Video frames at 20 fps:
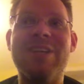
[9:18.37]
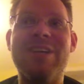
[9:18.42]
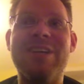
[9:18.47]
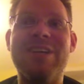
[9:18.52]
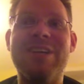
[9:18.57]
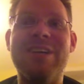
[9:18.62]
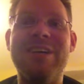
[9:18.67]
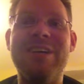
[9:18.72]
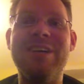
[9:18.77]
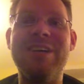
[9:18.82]

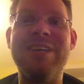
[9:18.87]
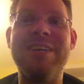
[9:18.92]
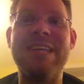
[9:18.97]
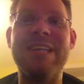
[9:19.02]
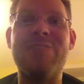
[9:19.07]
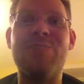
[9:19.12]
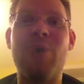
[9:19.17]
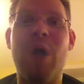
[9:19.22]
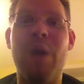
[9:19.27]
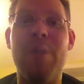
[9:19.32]
Uh,
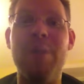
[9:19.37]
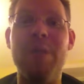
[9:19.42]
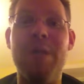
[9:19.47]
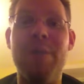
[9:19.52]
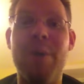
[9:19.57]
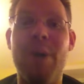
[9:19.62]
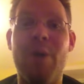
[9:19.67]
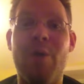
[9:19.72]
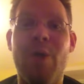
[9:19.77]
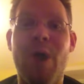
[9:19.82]
that's probably
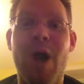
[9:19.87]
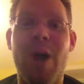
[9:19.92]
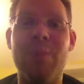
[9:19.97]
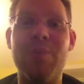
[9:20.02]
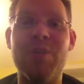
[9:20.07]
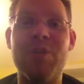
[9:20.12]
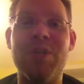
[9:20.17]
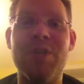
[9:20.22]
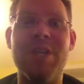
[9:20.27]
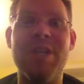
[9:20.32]
a better
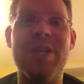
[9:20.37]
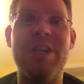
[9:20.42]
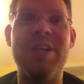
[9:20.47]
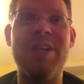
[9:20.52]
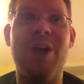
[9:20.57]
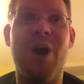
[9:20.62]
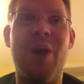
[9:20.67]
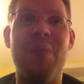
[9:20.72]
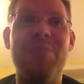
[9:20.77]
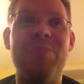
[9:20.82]
option than
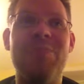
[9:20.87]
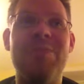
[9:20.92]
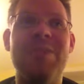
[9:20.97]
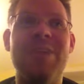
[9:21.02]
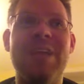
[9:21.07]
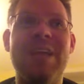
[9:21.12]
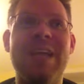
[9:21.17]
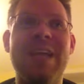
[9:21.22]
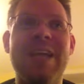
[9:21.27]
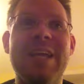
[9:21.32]
op-
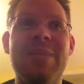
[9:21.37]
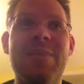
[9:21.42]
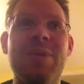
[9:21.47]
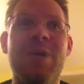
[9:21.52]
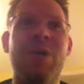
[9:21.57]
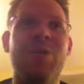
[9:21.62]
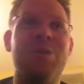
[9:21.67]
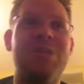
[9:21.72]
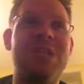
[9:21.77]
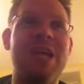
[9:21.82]
than getting
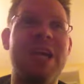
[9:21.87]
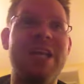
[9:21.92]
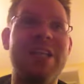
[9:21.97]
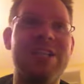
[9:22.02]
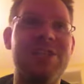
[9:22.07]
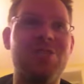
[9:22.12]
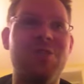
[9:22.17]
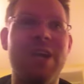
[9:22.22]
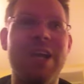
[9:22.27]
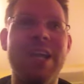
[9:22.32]
bigger
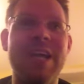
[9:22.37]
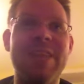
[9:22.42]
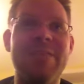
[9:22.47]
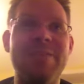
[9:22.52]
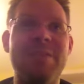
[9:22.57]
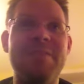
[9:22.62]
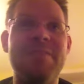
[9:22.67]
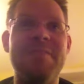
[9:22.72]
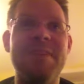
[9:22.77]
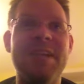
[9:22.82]
skates and trying to get
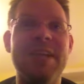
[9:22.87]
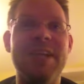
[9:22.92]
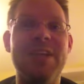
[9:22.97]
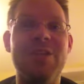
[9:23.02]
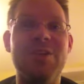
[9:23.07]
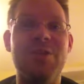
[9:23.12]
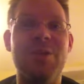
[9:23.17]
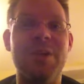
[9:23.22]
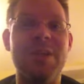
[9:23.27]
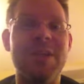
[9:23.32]
them to fit
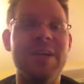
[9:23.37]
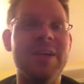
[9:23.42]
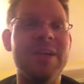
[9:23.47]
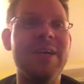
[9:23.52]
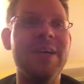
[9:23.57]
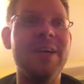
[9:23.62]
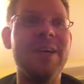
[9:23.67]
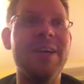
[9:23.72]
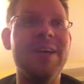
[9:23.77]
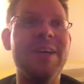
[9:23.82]
into it.
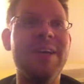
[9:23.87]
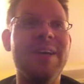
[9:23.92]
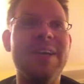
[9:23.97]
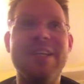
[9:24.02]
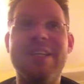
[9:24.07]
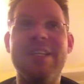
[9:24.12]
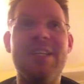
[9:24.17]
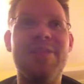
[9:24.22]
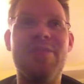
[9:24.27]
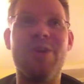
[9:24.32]

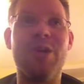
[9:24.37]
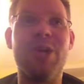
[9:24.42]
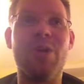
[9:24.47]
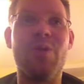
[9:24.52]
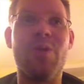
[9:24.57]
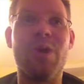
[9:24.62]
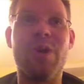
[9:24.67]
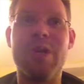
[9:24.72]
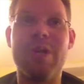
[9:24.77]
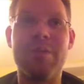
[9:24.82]
That's never going
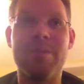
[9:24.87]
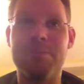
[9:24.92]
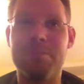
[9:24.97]
to work.